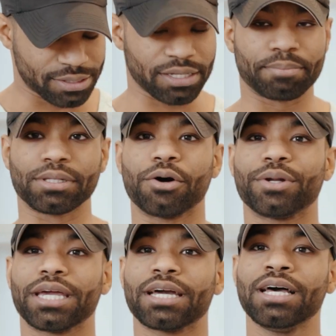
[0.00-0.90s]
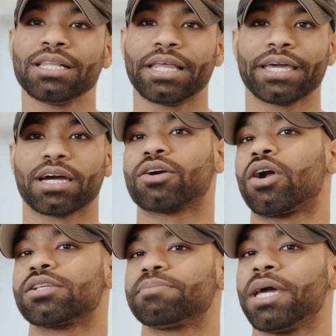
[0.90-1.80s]
see bloating like
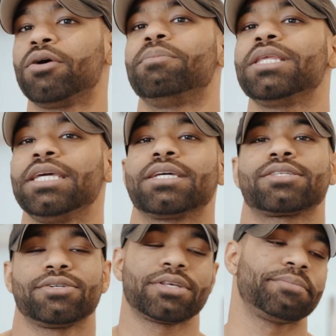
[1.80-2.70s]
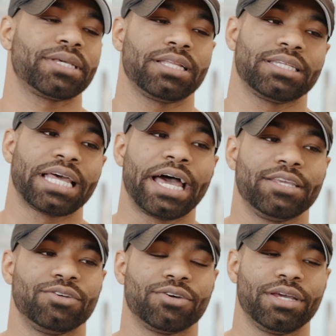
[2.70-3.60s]
across my obliques or something like that,
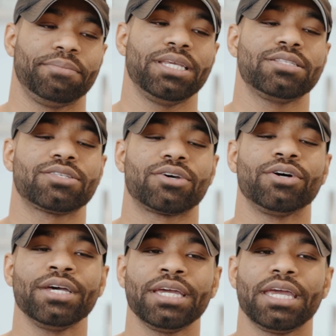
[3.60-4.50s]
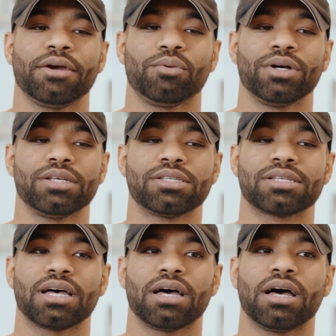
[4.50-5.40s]
you know what I mean? So it
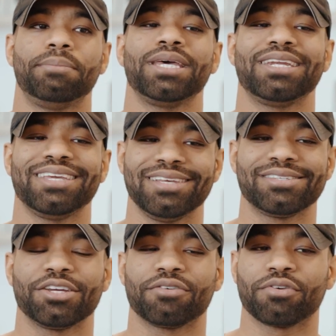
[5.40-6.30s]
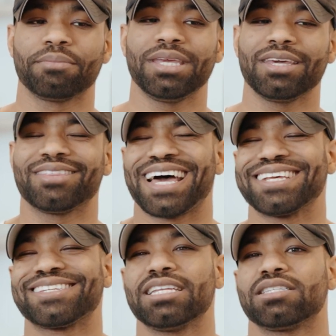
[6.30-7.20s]
was a bit easier for me in that
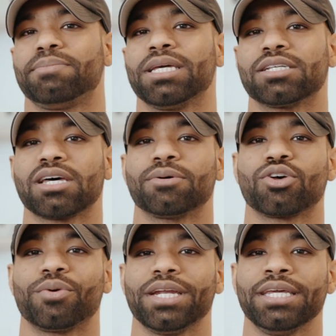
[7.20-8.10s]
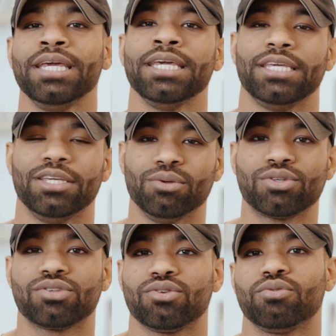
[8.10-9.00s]
sense because I was already
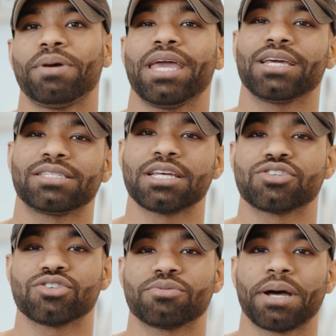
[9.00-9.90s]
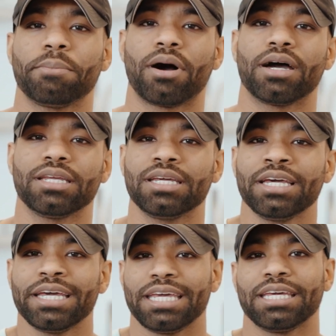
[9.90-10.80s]
used to paying attention to my body
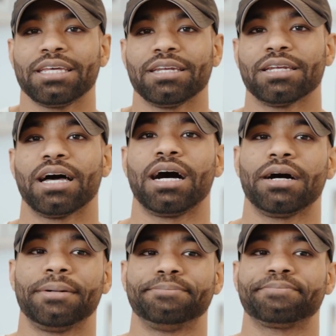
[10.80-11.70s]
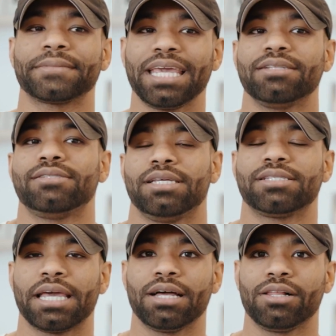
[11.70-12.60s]
in
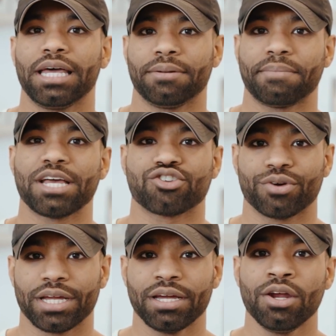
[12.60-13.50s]
detail and measuring